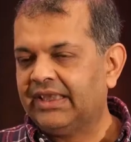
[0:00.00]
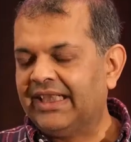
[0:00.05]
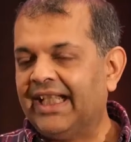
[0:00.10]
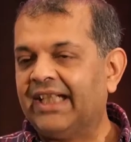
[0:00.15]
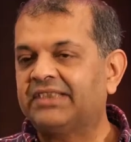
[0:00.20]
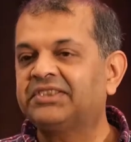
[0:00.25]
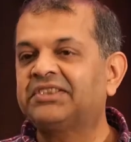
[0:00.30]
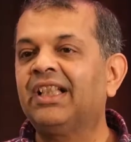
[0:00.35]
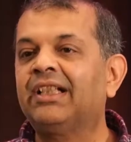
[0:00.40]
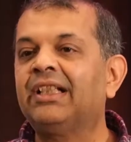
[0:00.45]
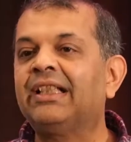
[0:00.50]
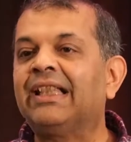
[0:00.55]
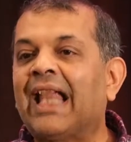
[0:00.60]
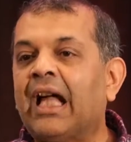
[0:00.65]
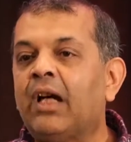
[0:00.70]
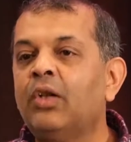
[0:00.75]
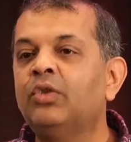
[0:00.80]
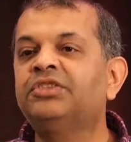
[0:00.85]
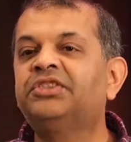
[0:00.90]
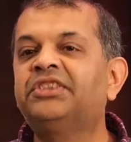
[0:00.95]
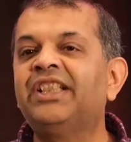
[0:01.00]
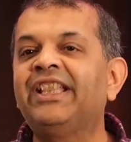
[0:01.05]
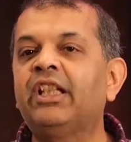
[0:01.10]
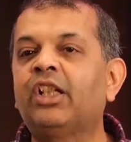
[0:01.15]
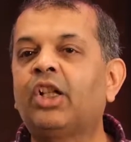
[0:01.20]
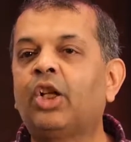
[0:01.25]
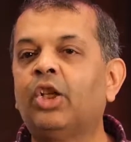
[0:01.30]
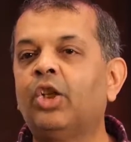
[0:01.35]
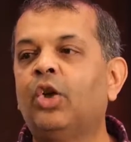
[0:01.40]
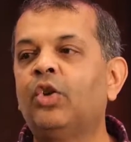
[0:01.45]
It's the lousy
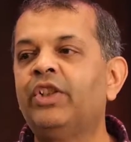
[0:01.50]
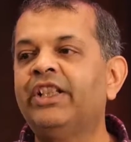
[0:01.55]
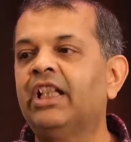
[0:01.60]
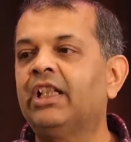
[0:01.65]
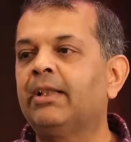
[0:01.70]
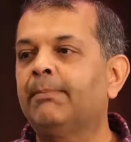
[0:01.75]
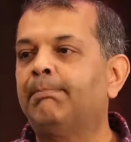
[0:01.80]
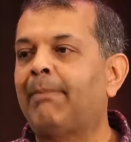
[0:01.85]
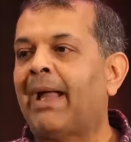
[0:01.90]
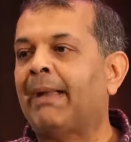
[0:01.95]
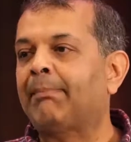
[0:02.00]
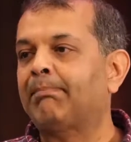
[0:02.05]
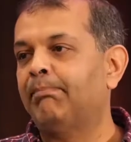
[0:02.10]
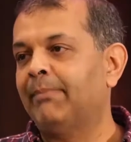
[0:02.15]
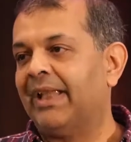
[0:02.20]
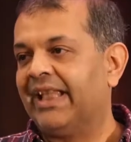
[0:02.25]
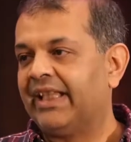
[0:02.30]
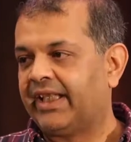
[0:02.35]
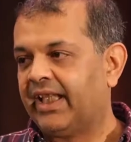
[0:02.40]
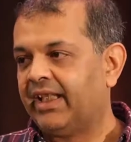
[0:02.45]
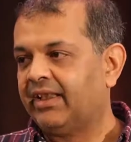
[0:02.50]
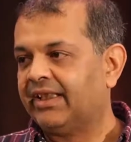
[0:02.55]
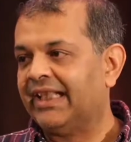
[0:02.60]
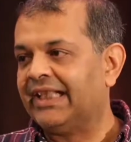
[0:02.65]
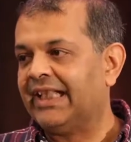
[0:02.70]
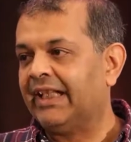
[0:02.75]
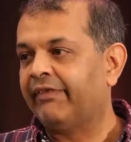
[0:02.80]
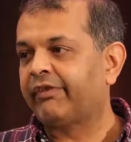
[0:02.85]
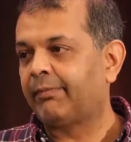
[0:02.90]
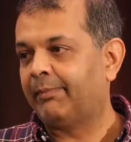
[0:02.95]
colonial map-making they
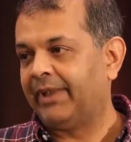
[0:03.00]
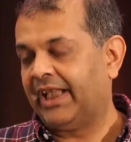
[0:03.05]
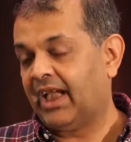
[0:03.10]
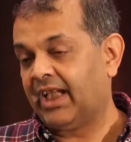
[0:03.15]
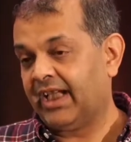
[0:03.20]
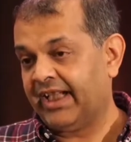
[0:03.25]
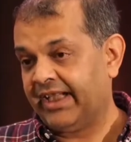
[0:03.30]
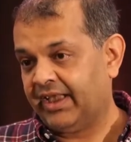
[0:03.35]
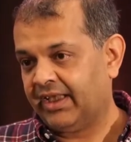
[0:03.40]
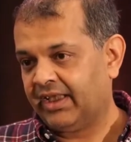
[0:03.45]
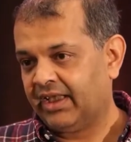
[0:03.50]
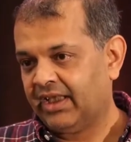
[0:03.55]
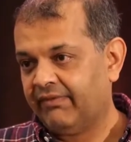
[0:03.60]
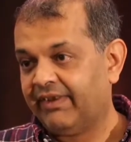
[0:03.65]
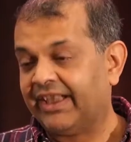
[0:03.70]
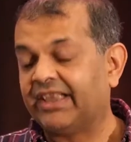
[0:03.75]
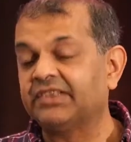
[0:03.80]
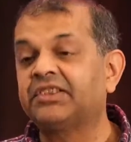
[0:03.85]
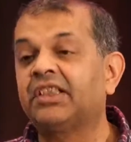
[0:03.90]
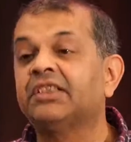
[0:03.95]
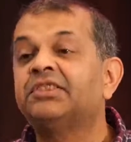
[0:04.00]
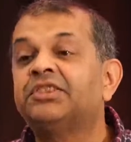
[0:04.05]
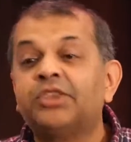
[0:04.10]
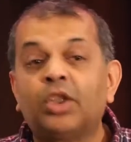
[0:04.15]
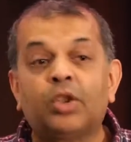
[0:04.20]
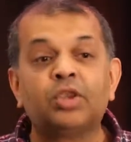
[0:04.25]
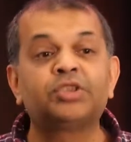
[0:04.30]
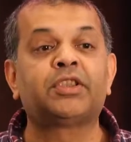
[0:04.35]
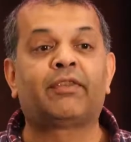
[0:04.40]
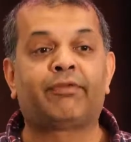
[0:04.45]
left behind, which is the
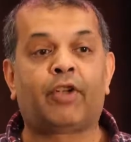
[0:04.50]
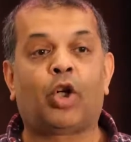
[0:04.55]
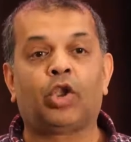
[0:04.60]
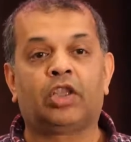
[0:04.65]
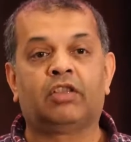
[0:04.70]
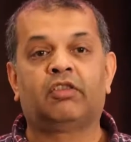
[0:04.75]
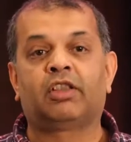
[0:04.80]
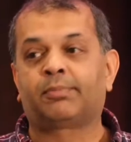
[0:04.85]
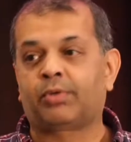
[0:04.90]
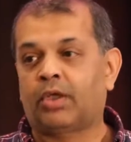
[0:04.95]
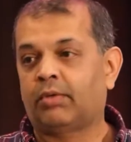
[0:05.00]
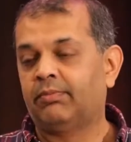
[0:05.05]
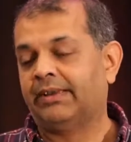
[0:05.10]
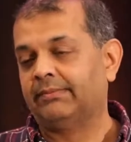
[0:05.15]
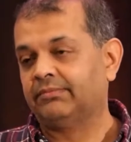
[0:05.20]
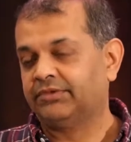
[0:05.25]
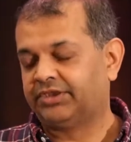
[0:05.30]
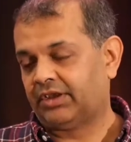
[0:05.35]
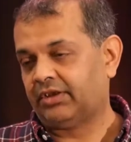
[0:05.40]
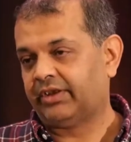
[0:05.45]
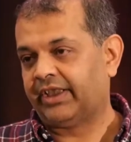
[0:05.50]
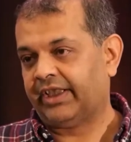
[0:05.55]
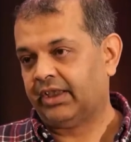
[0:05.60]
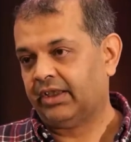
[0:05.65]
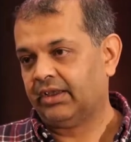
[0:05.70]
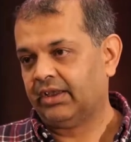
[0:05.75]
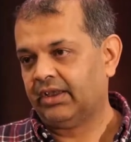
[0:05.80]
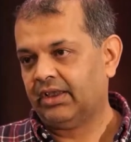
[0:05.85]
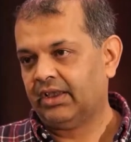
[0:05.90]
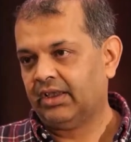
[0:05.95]
source of all our problems today,
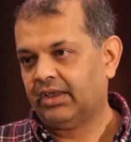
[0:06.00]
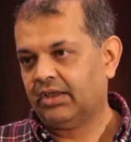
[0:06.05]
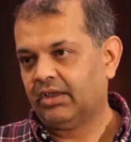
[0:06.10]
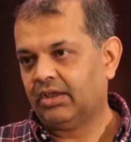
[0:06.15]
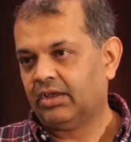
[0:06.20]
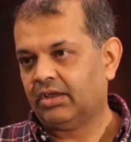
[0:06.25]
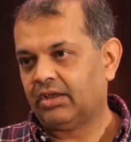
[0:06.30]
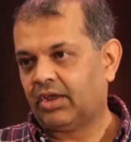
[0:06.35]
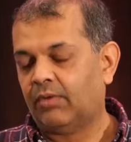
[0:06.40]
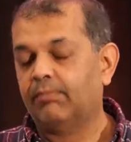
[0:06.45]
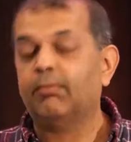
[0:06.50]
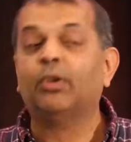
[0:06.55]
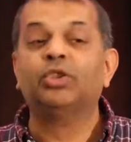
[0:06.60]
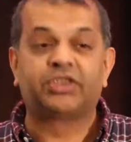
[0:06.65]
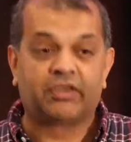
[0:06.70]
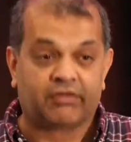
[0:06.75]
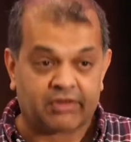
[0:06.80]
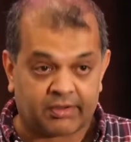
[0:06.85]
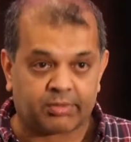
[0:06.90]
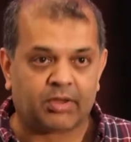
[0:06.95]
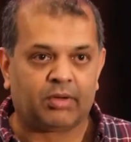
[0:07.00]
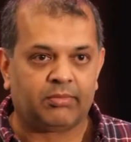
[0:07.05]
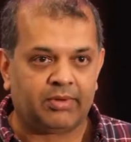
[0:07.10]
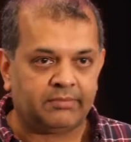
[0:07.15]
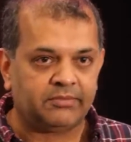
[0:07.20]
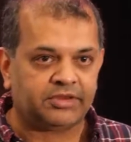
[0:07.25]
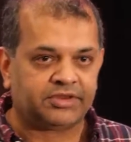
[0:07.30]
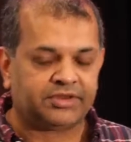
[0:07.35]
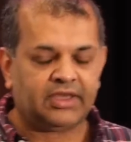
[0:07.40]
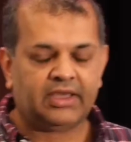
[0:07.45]
or most of our
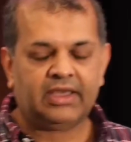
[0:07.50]
problems.